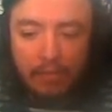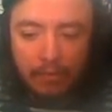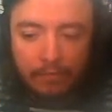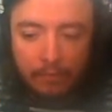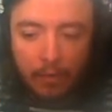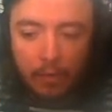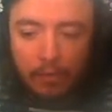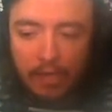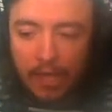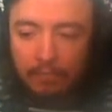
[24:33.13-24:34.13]
character. Oh,
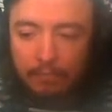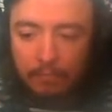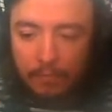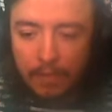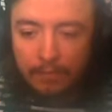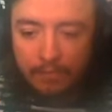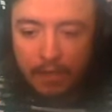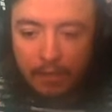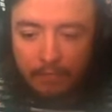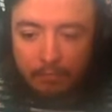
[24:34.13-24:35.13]
you can.
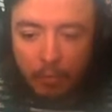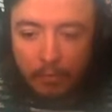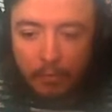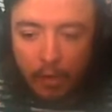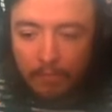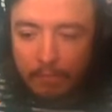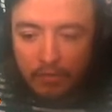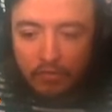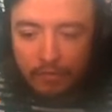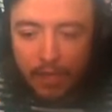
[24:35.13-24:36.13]
That's probably
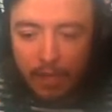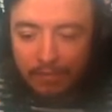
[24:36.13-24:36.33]
confirmation of